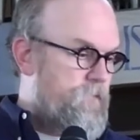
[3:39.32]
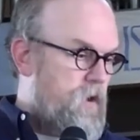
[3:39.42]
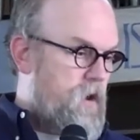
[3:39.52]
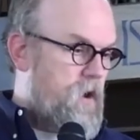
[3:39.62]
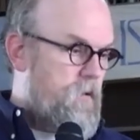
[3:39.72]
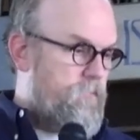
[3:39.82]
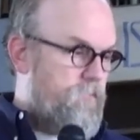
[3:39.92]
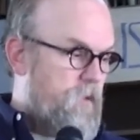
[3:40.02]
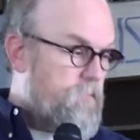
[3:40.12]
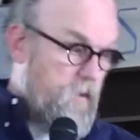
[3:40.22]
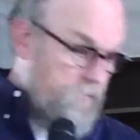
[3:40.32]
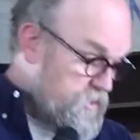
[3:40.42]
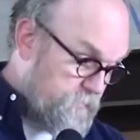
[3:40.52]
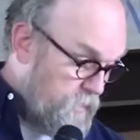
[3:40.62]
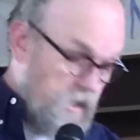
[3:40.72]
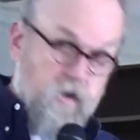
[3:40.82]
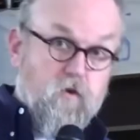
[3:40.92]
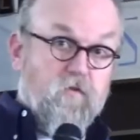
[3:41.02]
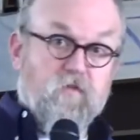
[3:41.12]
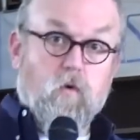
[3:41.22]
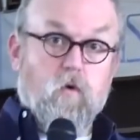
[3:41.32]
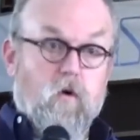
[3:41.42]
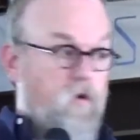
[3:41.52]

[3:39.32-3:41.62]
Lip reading: But just putting a new floor